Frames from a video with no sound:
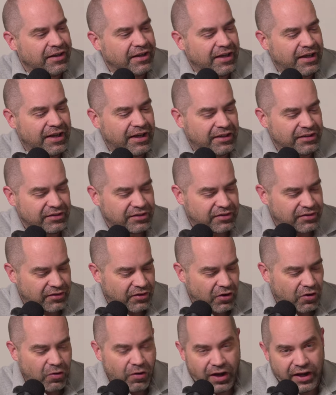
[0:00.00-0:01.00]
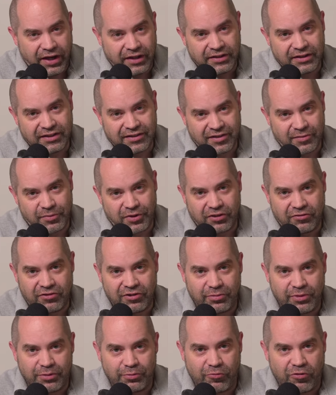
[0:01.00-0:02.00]
And so I had to get something a
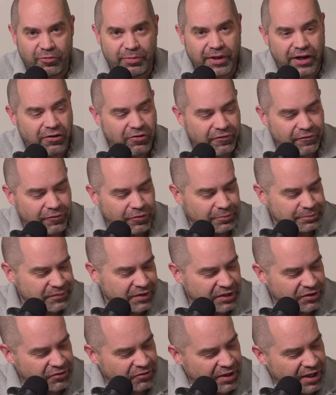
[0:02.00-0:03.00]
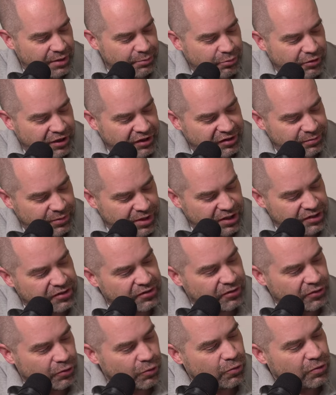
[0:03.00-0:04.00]
little bit more powerful. And so that brings me
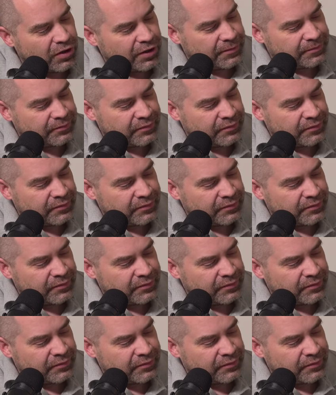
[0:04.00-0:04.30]
to